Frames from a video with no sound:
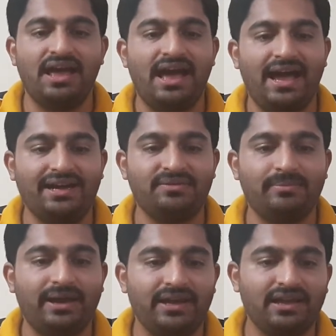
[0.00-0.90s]
Act
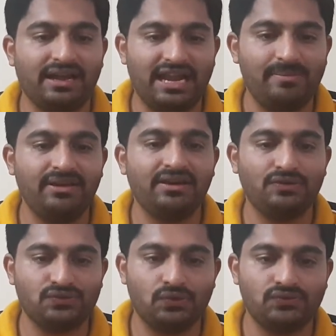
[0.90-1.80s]
by claiming
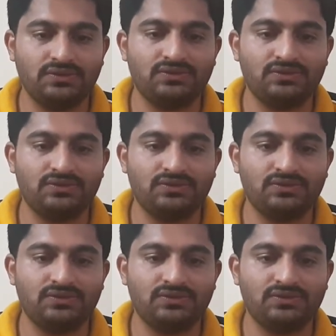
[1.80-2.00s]
resources